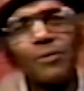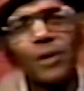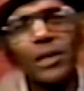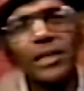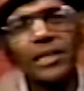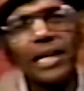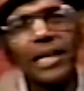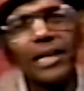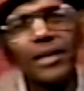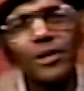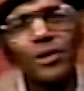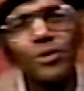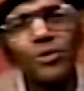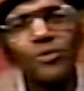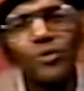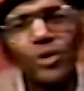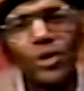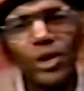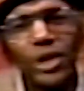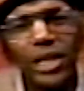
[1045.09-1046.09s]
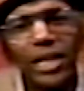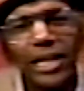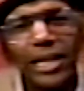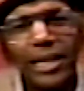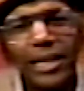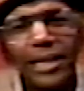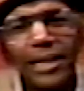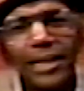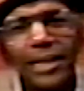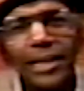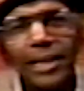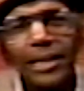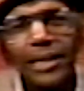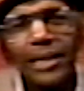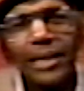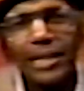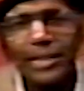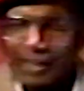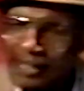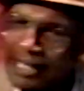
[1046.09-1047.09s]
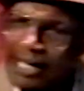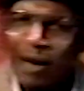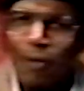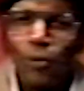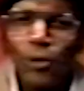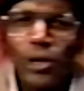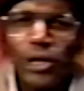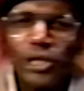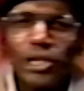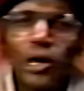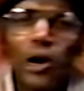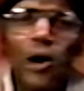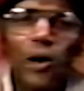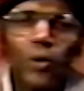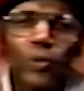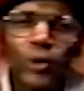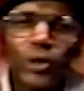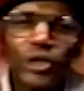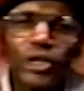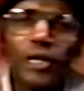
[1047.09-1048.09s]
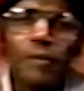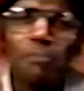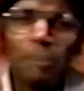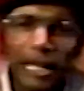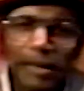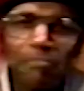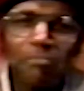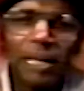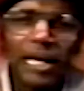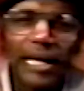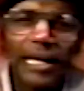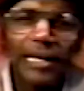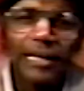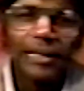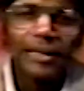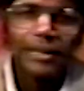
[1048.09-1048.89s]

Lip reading: What can I do for you? He said, I want to talk with you. Meet me.